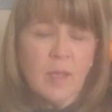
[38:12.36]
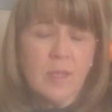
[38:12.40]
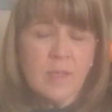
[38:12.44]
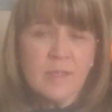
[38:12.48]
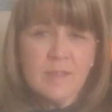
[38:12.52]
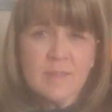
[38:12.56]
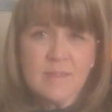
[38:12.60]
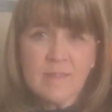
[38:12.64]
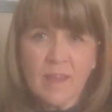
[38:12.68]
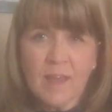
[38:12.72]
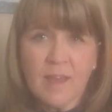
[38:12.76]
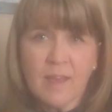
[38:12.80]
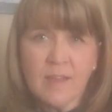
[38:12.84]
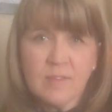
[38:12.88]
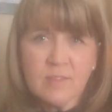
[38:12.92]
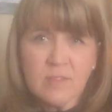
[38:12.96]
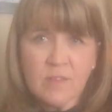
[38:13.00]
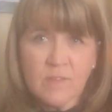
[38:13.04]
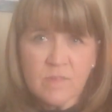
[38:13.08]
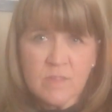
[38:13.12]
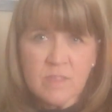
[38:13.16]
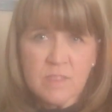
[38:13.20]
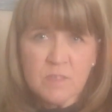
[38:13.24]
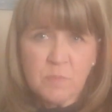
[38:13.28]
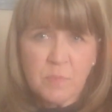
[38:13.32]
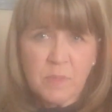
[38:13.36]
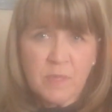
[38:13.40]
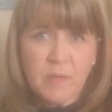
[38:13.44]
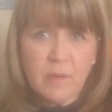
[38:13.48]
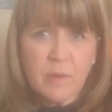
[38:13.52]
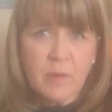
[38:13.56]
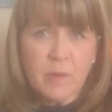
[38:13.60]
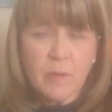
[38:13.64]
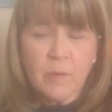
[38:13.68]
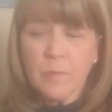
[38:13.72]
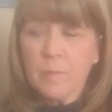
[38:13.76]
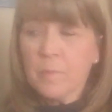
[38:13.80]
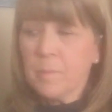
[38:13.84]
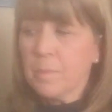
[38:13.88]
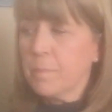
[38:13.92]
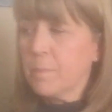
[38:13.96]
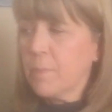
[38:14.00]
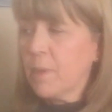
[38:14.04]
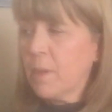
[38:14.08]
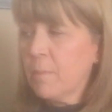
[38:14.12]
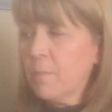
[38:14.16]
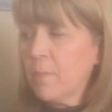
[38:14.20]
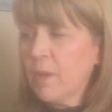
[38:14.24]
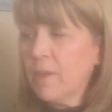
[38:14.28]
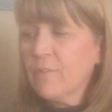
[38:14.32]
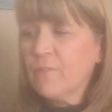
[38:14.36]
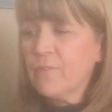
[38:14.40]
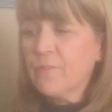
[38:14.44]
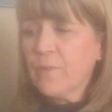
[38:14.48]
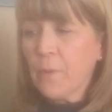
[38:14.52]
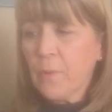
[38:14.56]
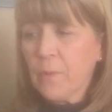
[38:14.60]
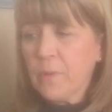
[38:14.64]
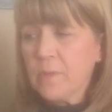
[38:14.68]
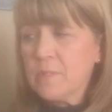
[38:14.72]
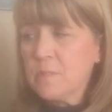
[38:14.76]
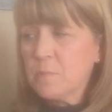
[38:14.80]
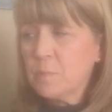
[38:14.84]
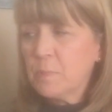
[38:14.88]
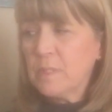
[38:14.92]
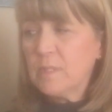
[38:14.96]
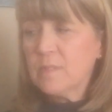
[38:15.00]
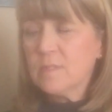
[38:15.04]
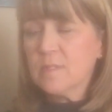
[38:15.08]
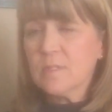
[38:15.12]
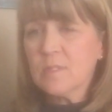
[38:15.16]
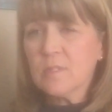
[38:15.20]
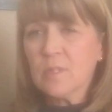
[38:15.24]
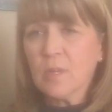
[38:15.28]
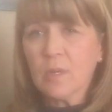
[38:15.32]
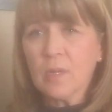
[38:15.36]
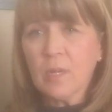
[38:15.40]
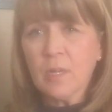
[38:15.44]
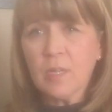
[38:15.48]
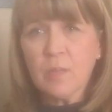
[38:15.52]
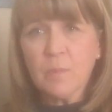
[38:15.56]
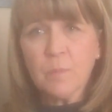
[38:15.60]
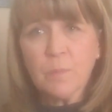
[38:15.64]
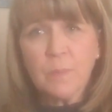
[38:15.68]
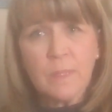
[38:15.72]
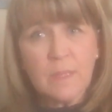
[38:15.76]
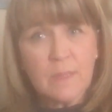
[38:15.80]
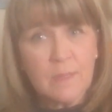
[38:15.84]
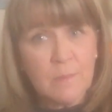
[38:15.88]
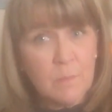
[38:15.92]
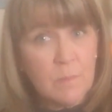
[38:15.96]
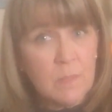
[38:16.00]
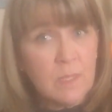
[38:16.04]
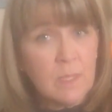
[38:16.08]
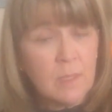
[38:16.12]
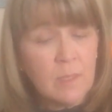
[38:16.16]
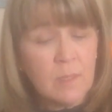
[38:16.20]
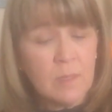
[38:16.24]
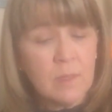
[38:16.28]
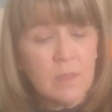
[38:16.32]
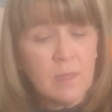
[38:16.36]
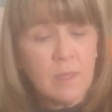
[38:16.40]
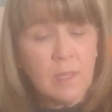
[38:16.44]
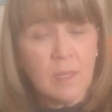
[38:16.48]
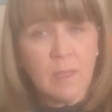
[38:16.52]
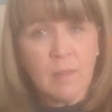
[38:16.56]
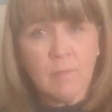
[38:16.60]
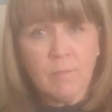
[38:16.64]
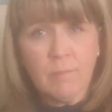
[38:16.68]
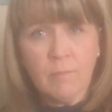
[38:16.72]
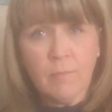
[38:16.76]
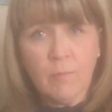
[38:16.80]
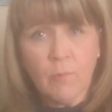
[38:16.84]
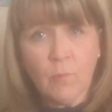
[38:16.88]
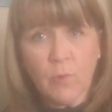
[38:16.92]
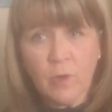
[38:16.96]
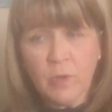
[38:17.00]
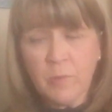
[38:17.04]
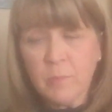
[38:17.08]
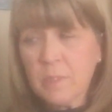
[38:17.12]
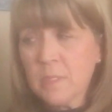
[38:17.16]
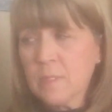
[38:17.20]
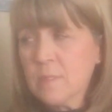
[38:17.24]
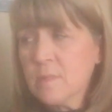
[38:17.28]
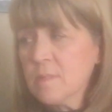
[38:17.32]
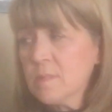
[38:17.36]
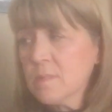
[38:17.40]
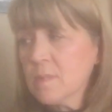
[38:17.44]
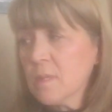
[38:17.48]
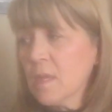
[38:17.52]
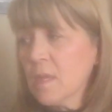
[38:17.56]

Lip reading: His Eyes on the Sparrow. But my focus pieces are going to be the ornaments